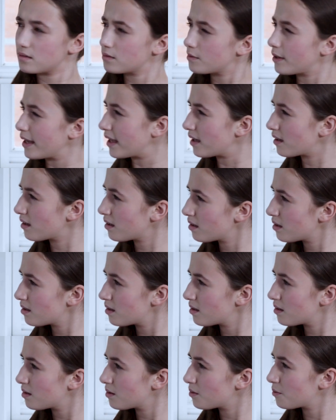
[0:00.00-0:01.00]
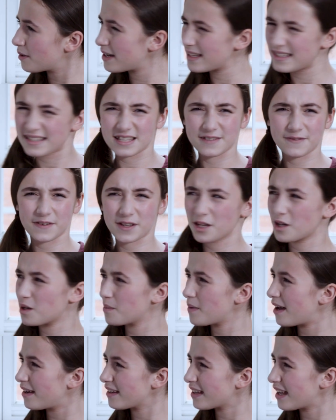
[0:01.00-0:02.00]
Wait, what is this video
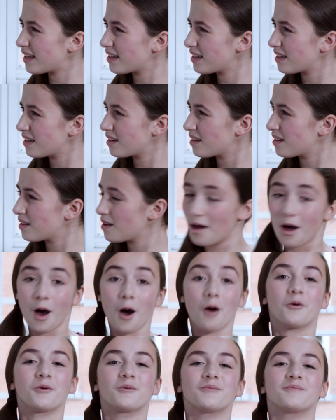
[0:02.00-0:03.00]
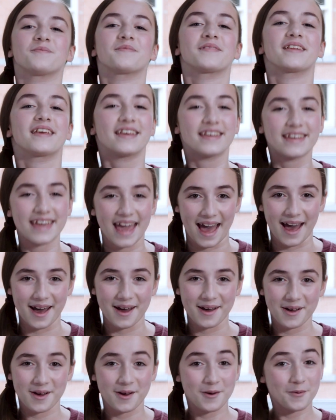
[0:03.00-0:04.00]
about again? Oh, yeah.
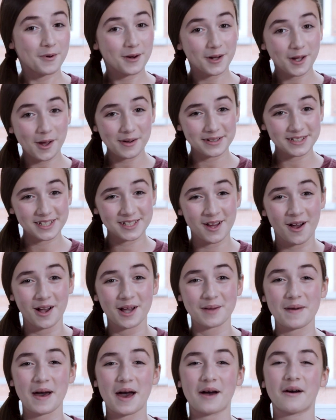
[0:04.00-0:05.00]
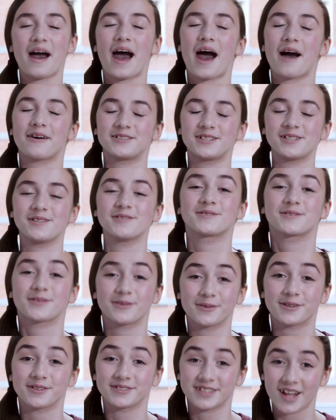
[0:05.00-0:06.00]
We're going to talk about how to use
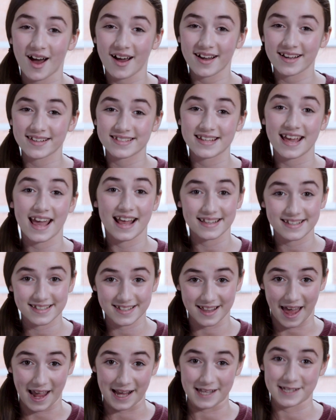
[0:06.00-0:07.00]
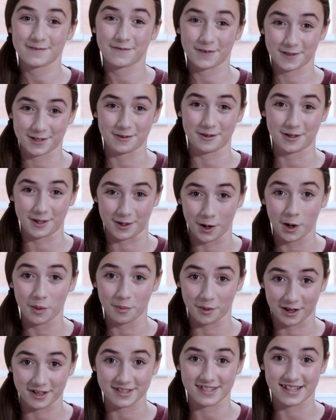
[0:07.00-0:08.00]
Google Docs and Slides for doing your homework